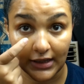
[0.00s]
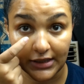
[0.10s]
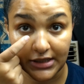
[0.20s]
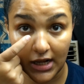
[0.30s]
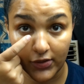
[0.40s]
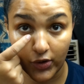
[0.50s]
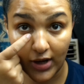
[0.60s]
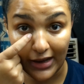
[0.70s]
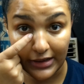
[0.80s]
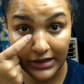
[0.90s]

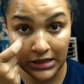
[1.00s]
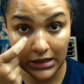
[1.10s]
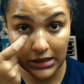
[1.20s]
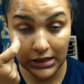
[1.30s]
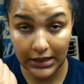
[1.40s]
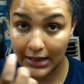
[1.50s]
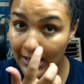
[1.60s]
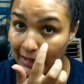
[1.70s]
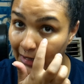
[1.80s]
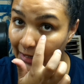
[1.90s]
$1.80.
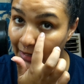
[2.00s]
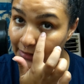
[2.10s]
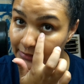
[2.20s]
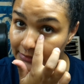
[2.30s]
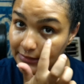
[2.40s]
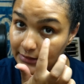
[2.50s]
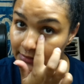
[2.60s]
And